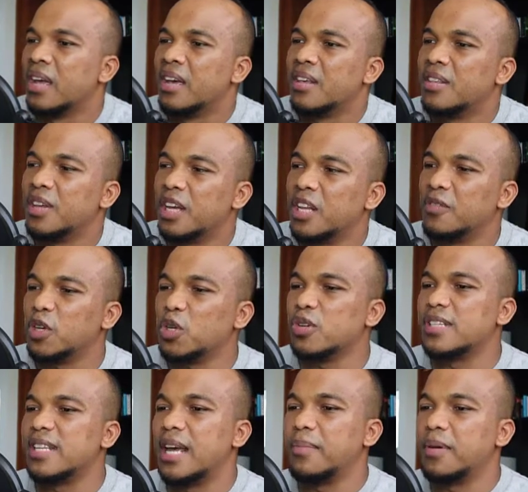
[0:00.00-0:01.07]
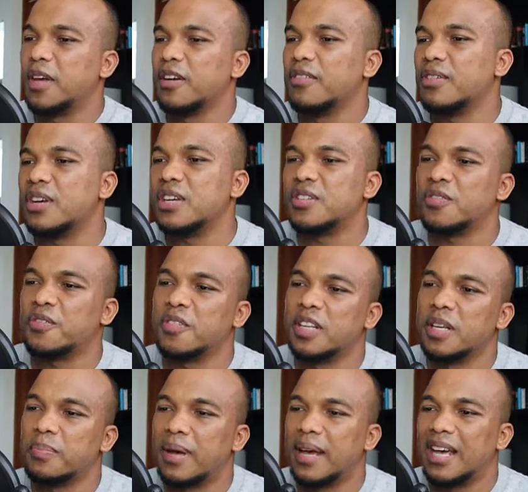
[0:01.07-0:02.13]
the individual's name here is
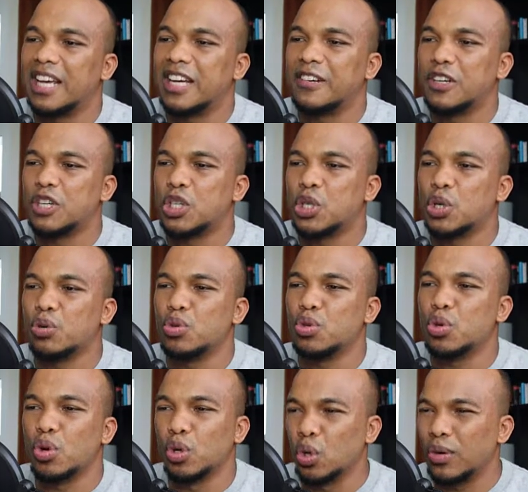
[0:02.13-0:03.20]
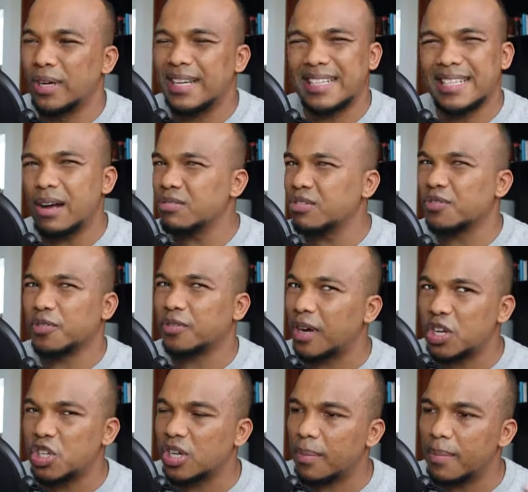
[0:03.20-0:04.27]
Felipe Cristodolo. He sounds
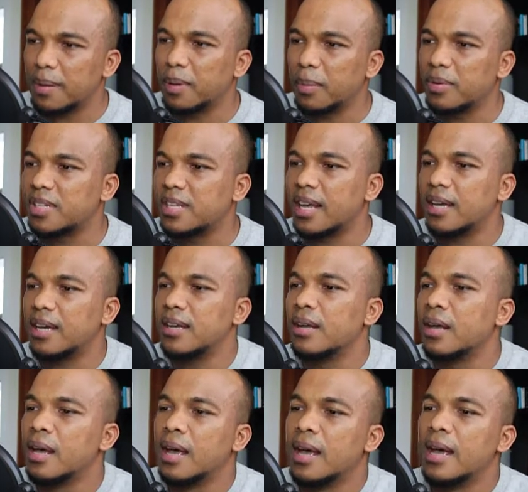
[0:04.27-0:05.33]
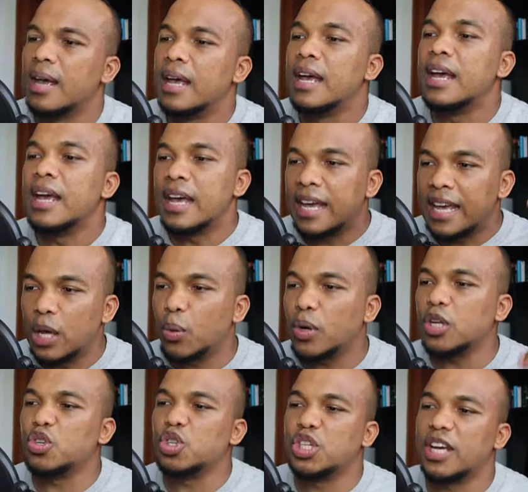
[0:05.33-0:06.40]
French, I might be mistaken. He
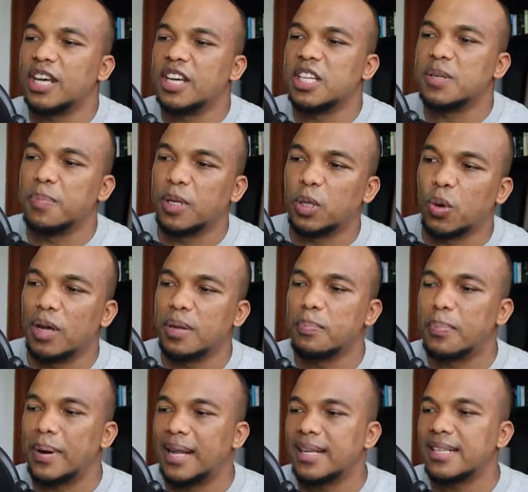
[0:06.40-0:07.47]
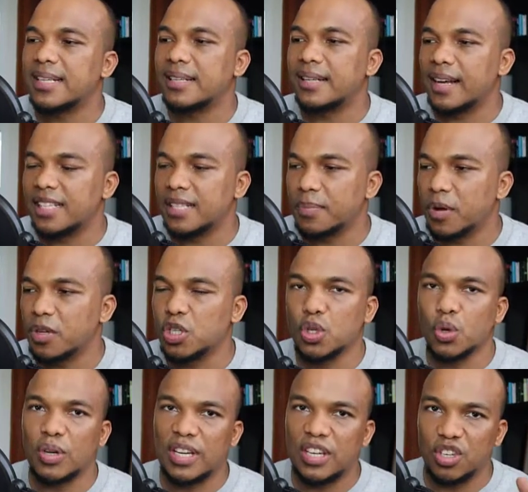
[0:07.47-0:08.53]
wanted to check his Bitcoin balance last month,
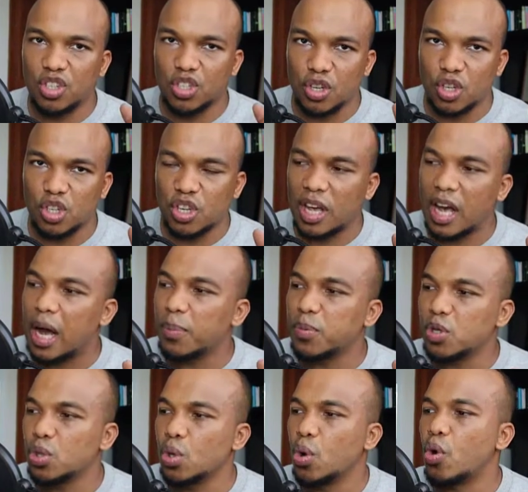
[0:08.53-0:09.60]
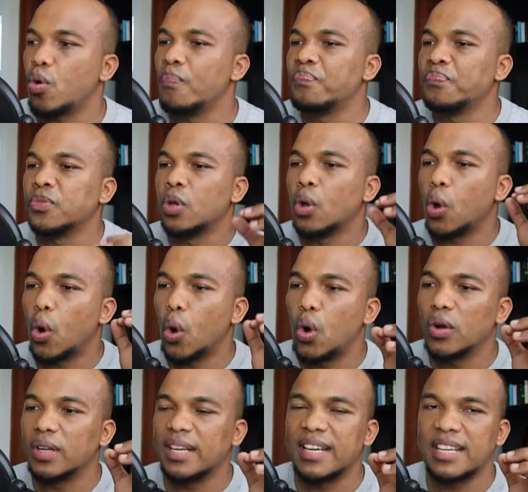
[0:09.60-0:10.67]
so he searched the App Store
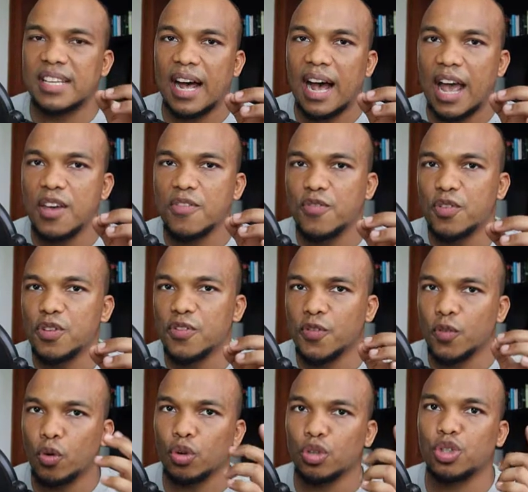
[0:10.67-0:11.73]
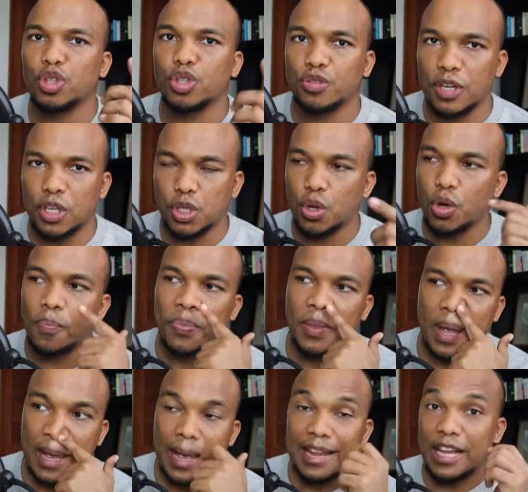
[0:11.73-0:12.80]
on his iPhone for Trezor.
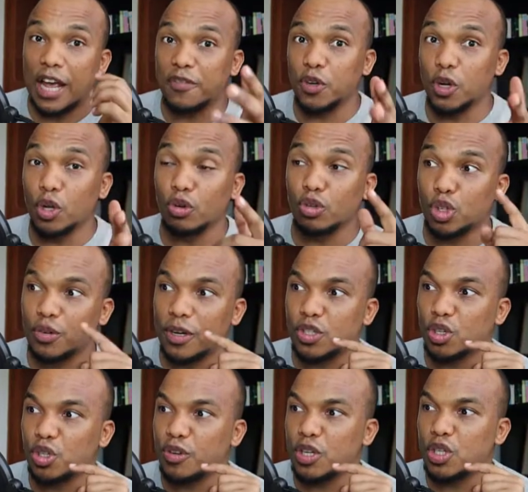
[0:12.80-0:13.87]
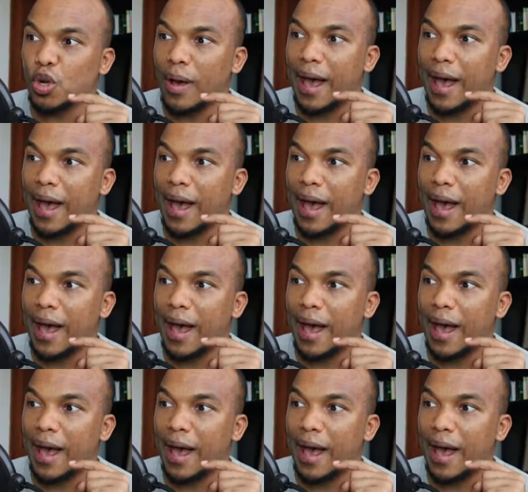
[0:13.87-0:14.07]
Now, if you don't know Trezor